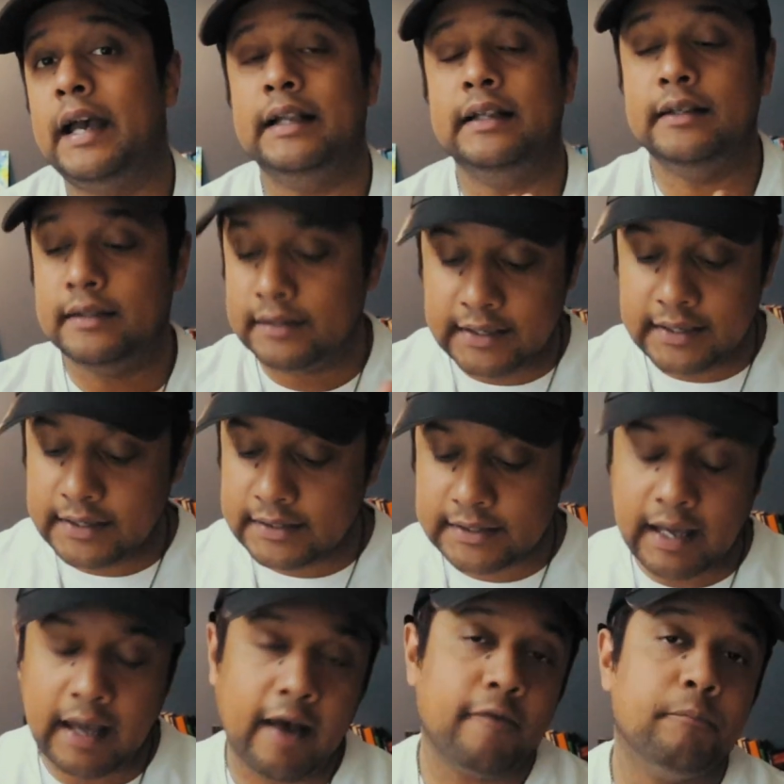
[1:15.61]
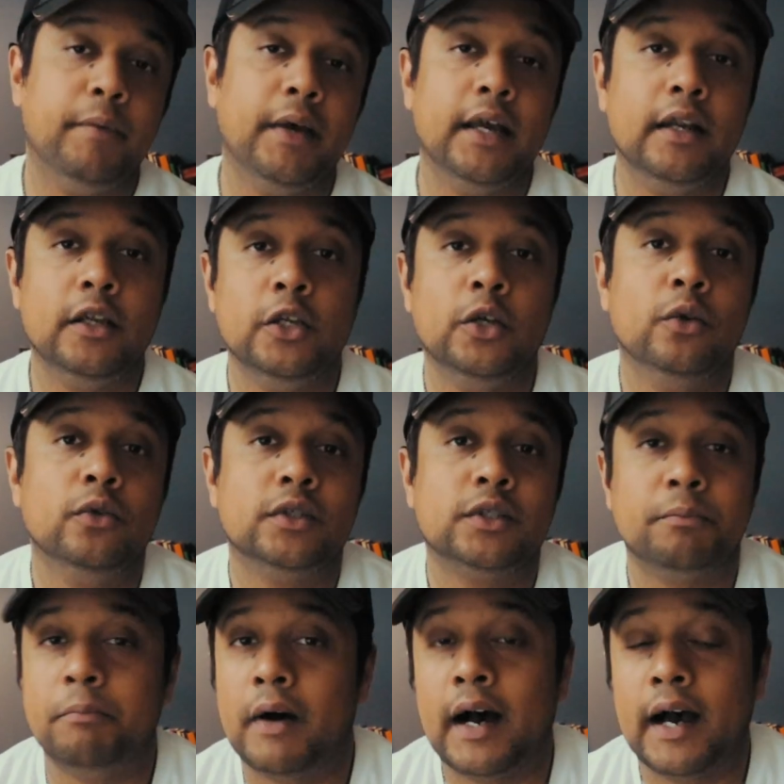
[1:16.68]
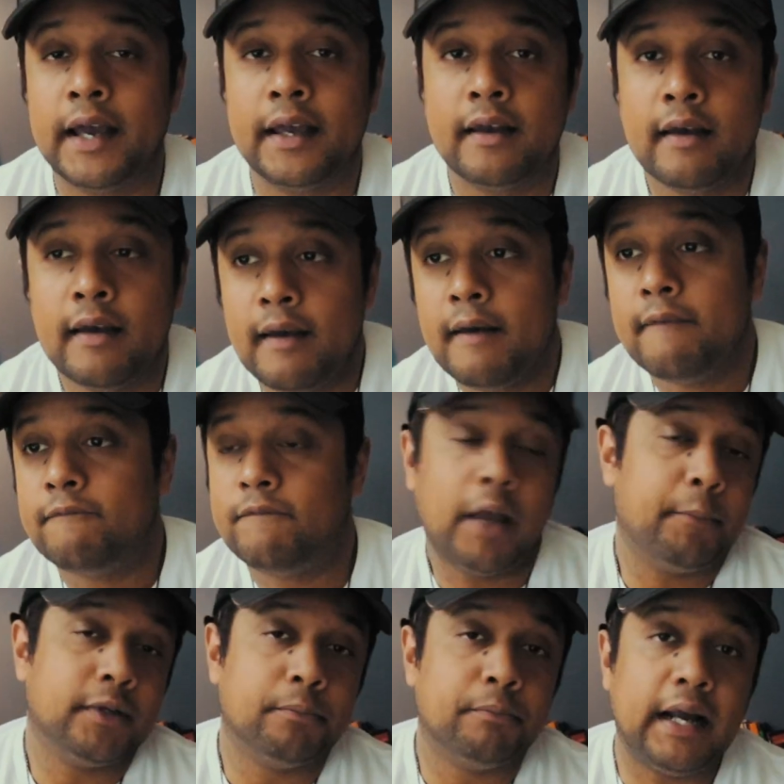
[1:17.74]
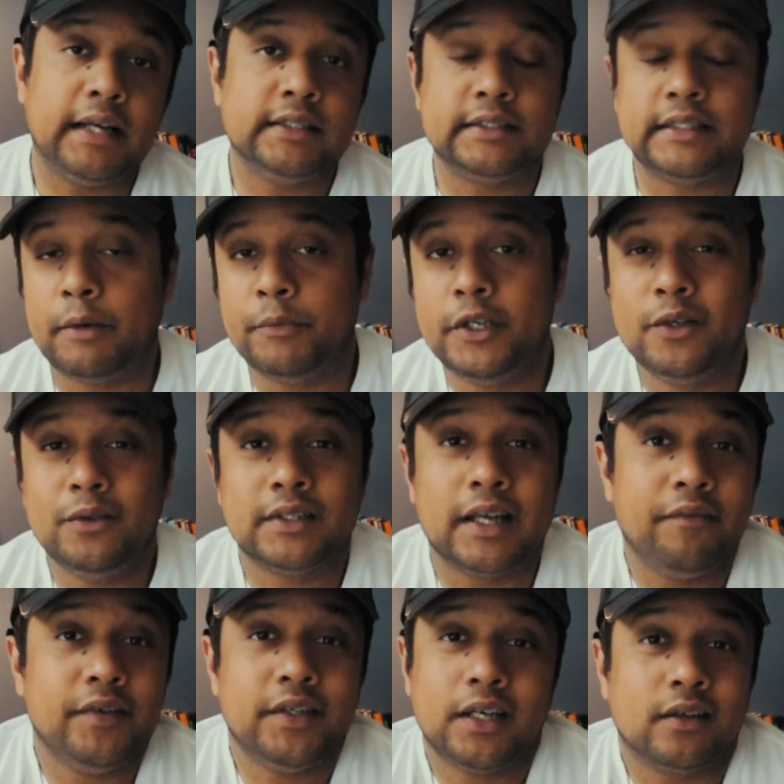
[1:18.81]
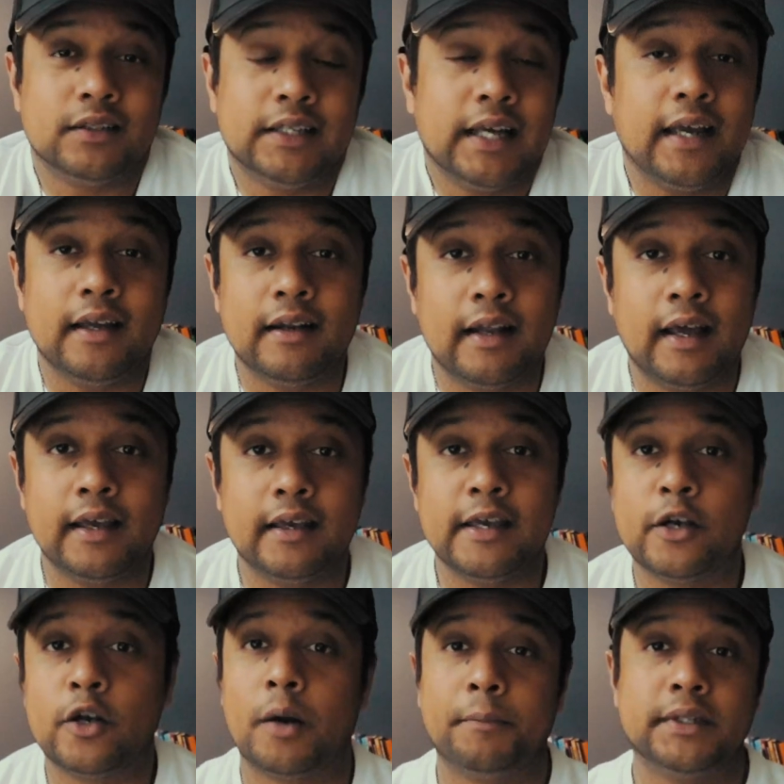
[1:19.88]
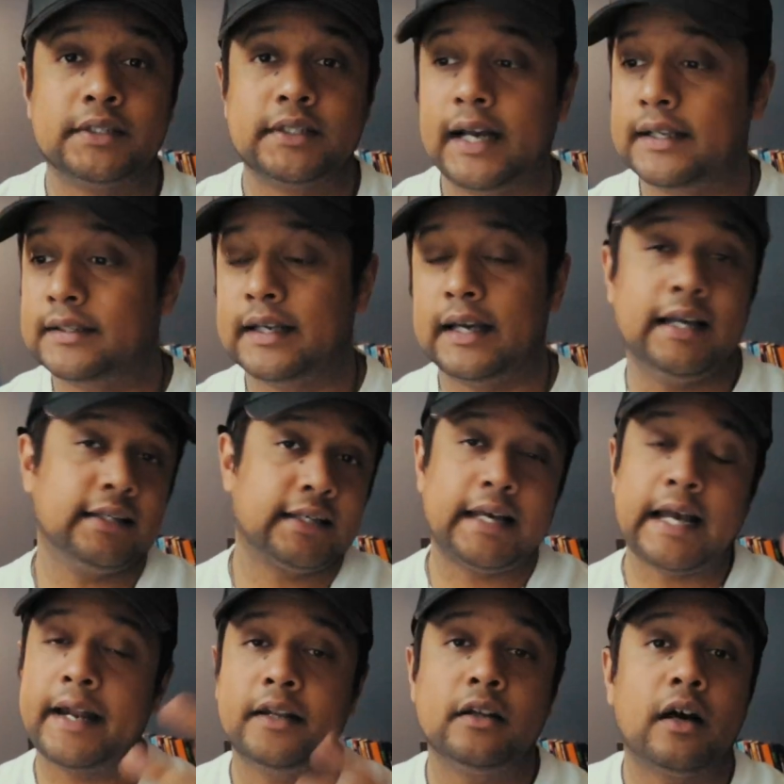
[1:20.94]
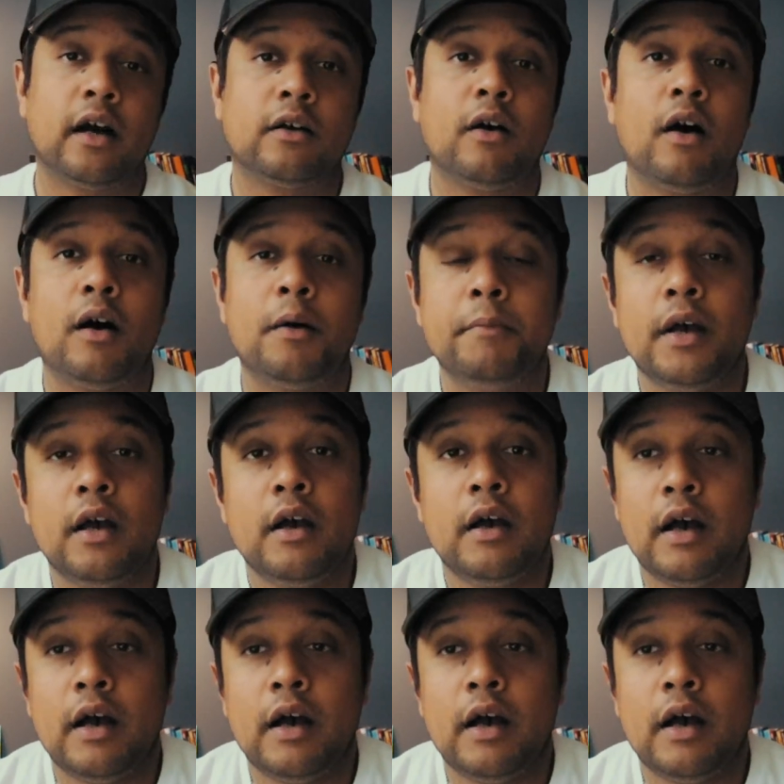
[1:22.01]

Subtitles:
And these have been used by famous brands that we use every single day, like e-commerce sites as Canon.com,